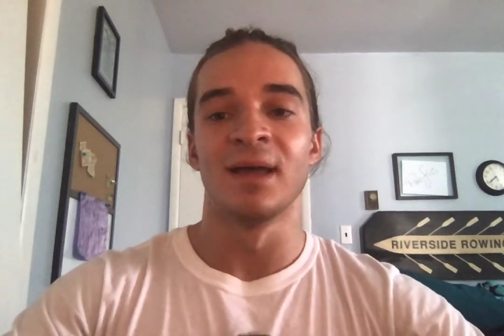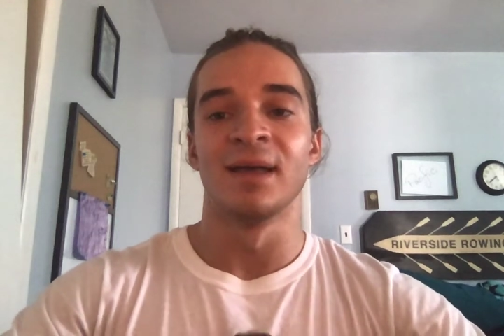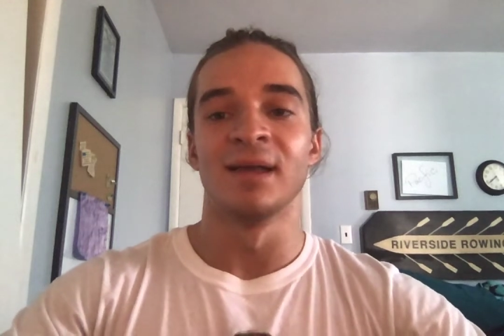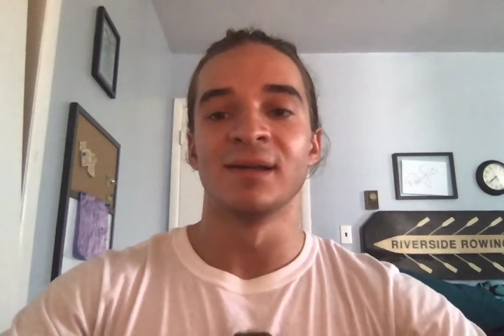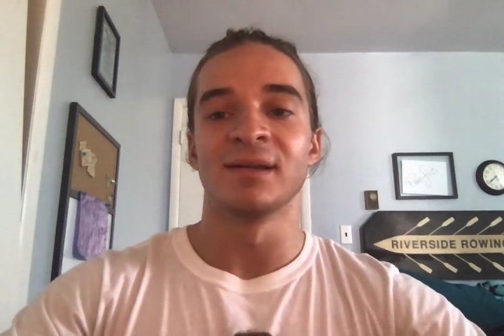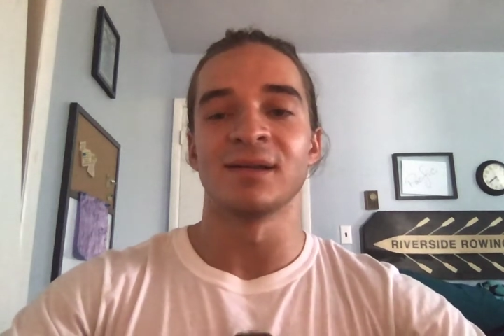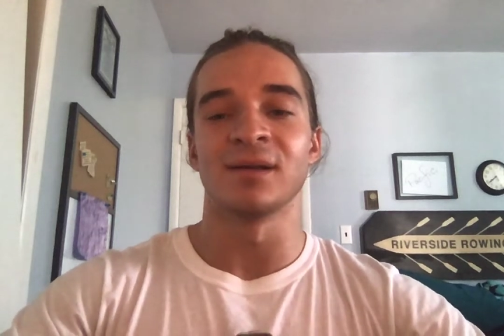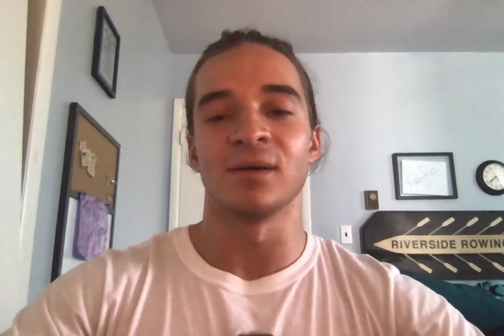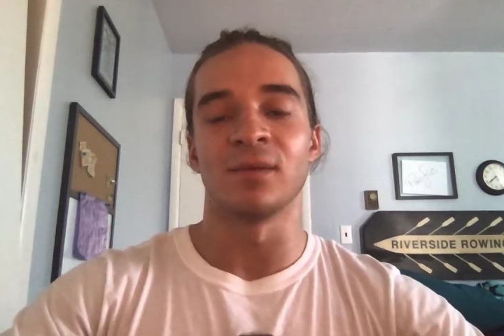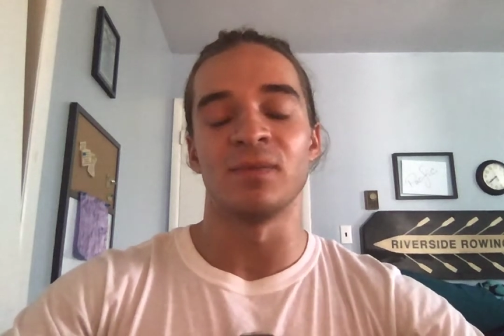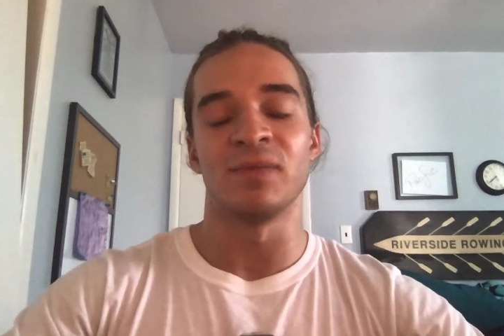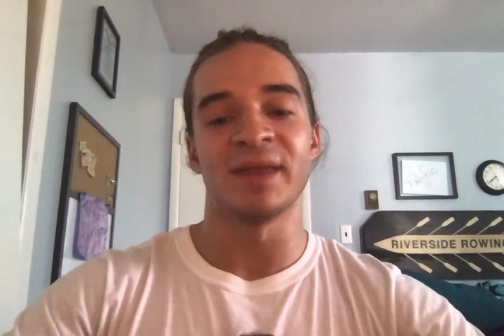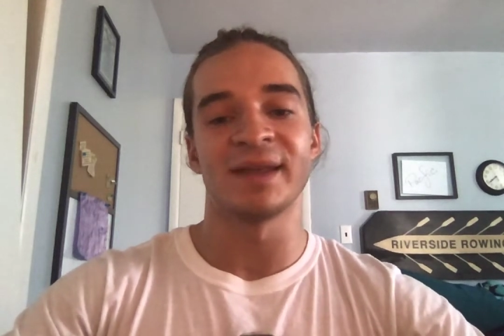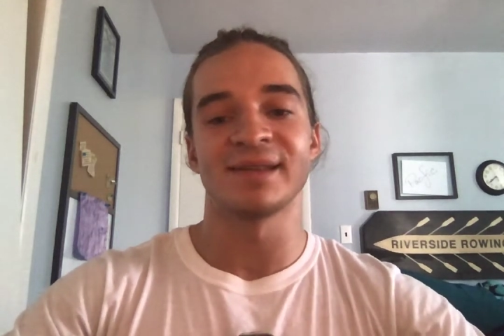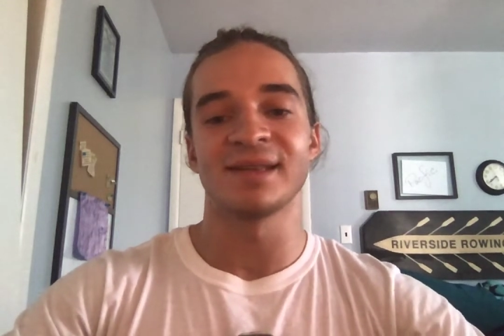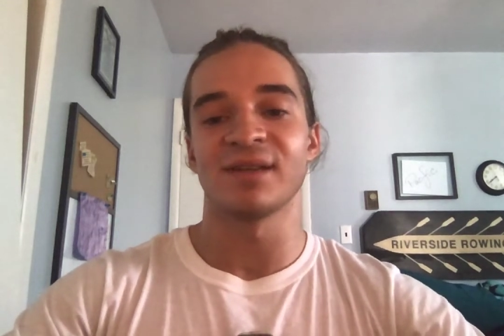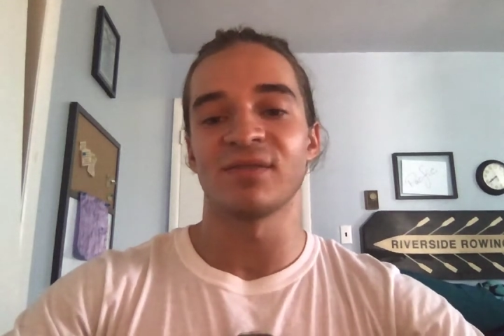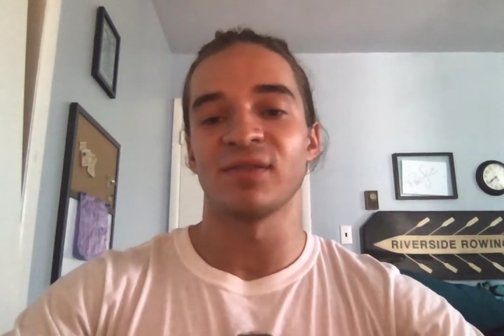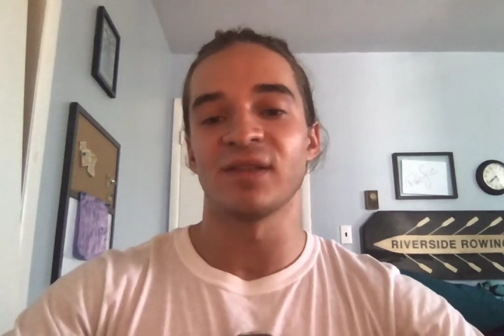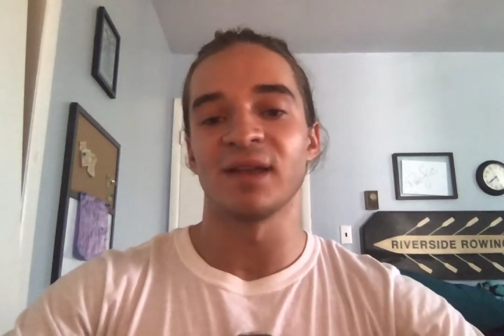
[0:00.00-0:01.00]
so
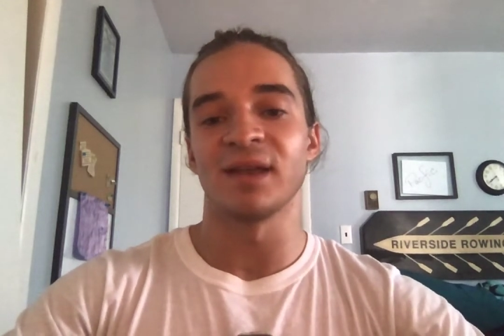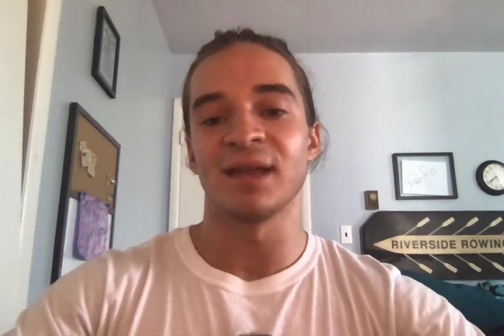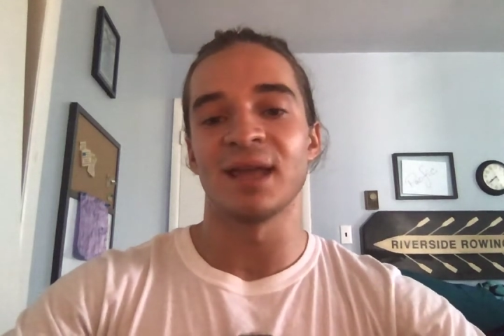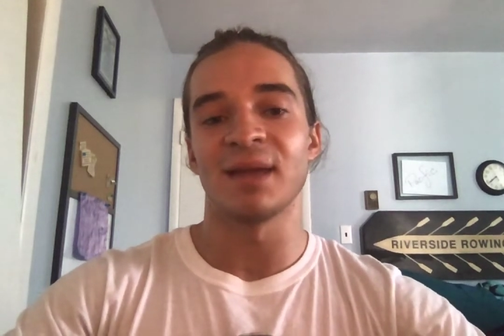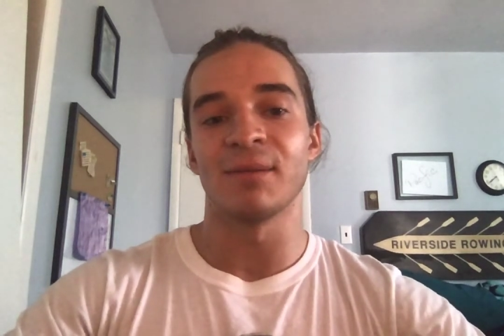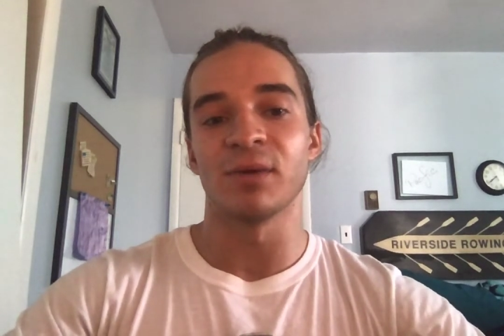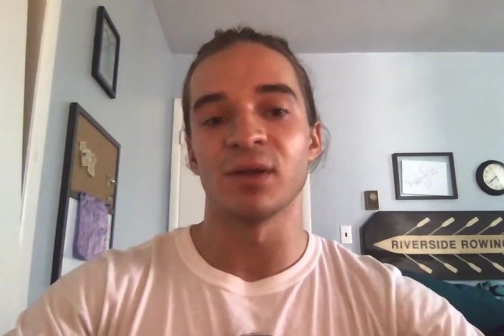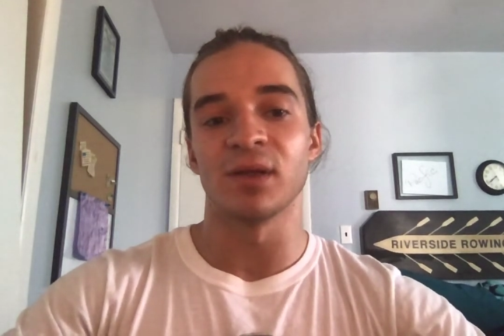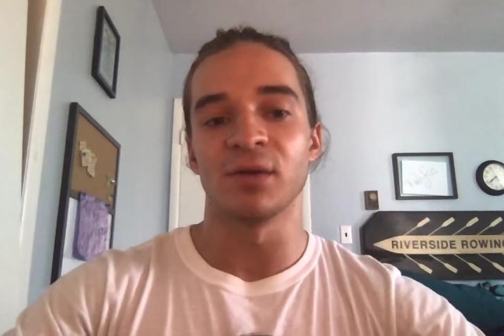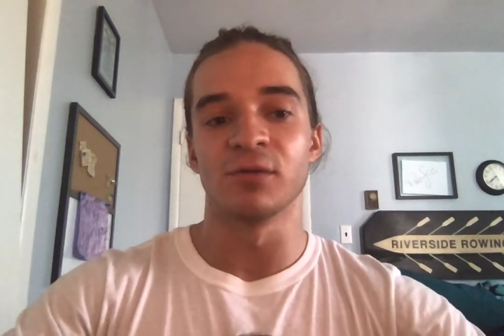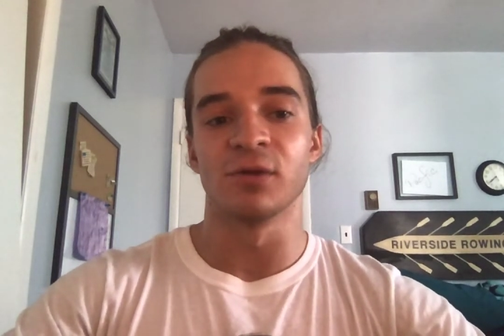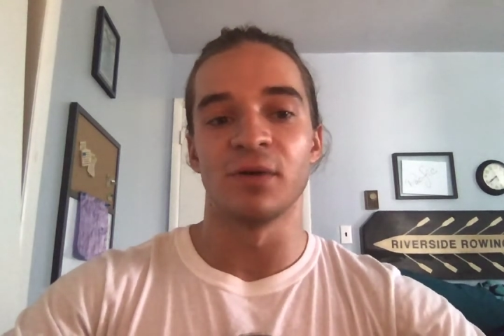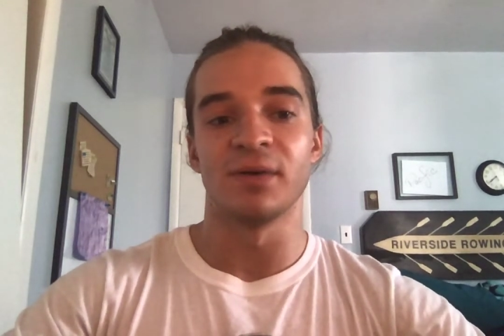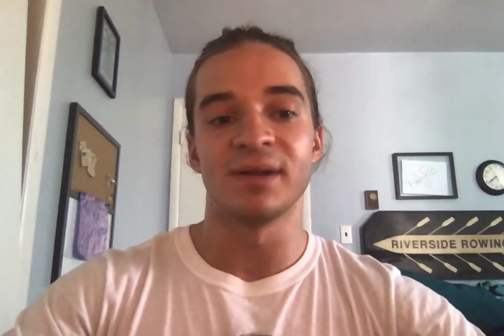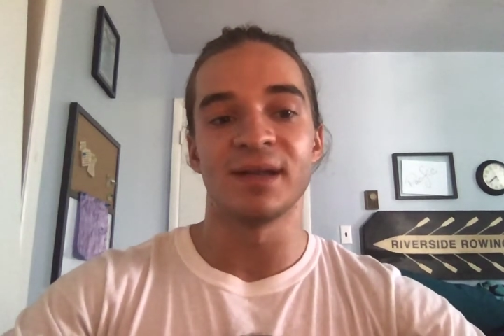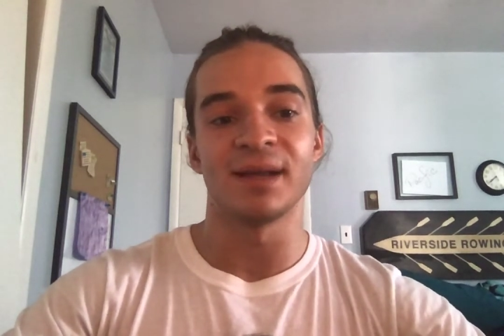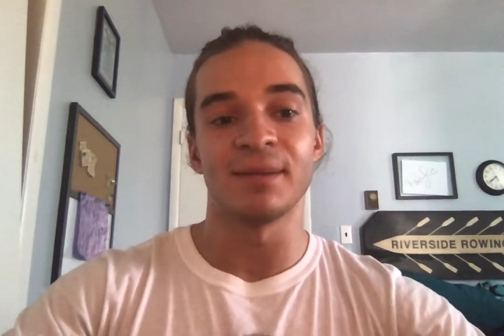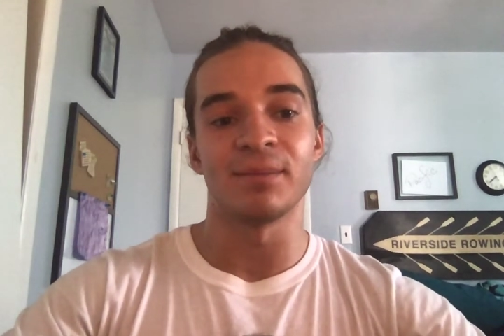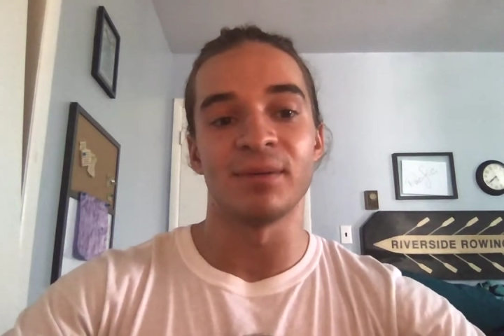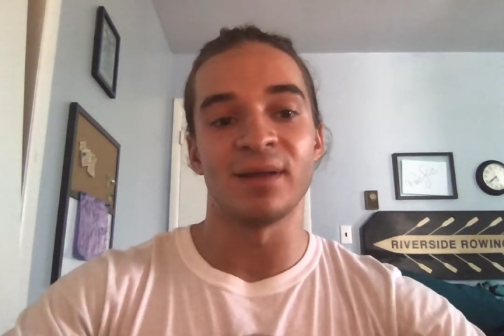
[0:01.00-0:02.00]
that's definitely a game where you
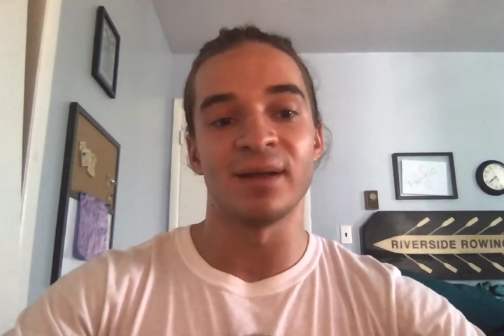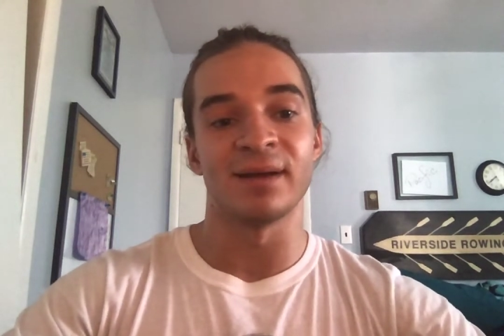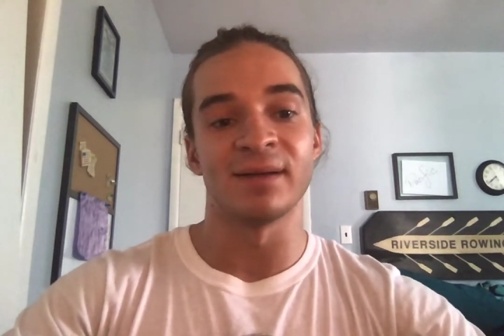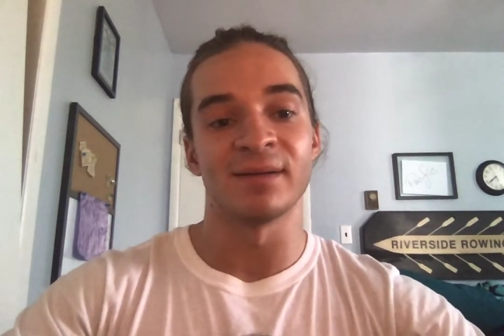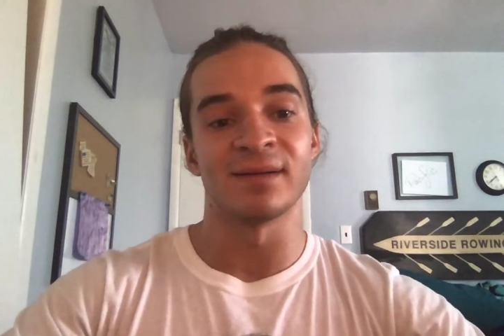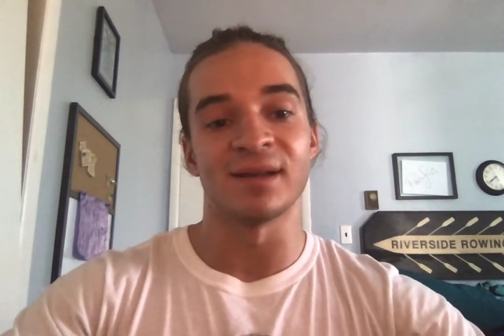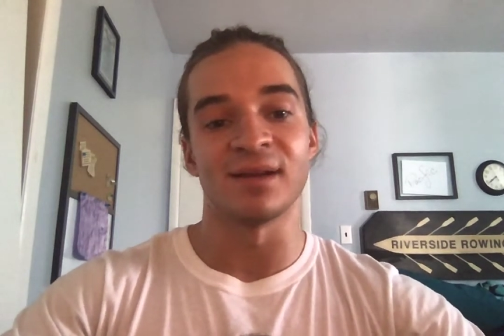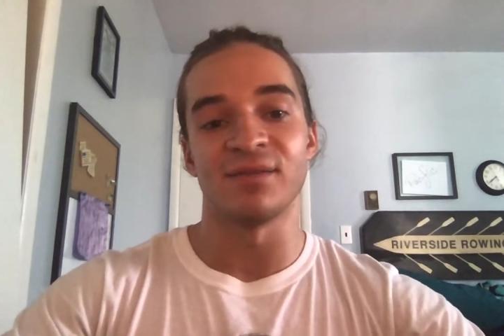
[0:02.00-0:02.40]
rotate players,